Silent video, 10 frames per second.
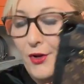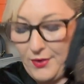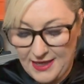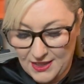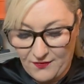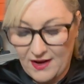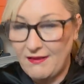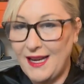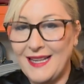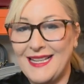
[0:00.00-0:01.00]
It's
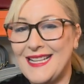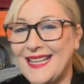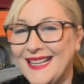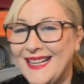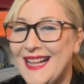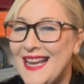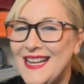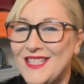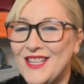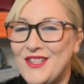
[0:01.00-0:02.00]
very,
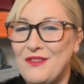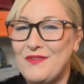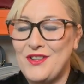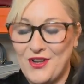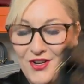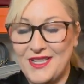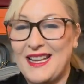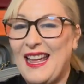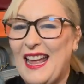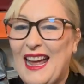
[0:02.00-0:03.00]
it's a tough choice.
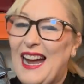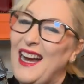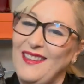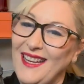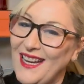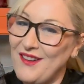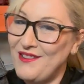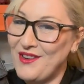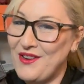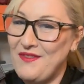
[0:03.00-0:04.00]
I think I will
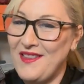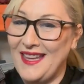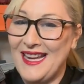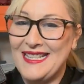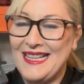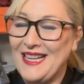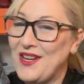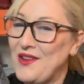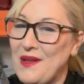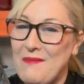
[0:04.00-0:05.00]
go for this, and I
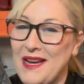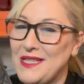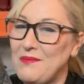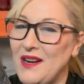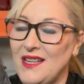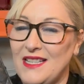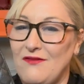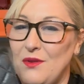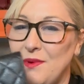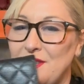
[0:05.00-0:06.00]
know that might surprise
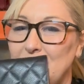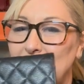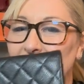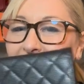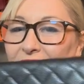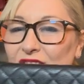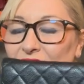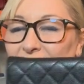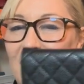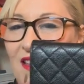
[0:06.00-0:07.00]
everybody, but I
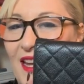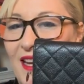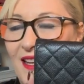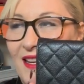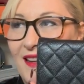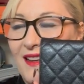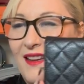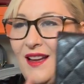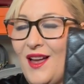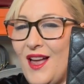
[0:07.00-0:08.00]
just think
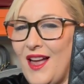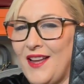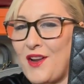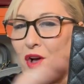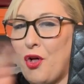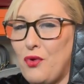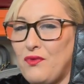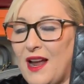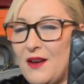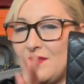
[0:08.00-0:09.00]
an
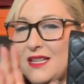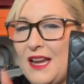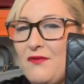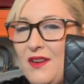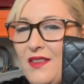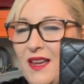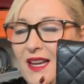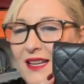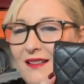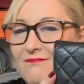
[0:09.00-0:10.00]
all-round
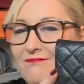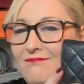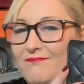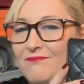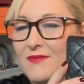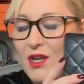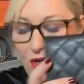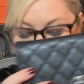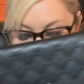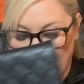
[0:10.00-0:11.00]
everything.
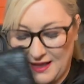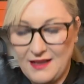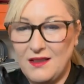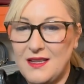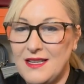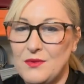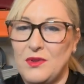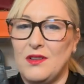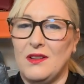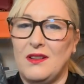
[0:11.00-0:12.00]
Oh, but then this
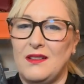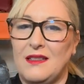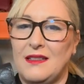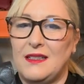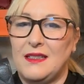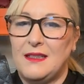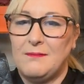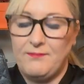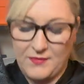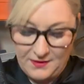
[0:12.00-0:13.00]
one.
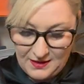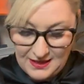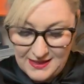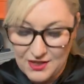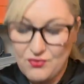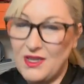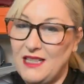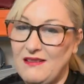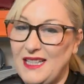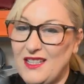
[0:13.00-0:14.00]
This is
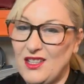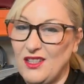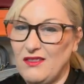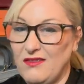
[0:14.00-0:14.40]
really tough.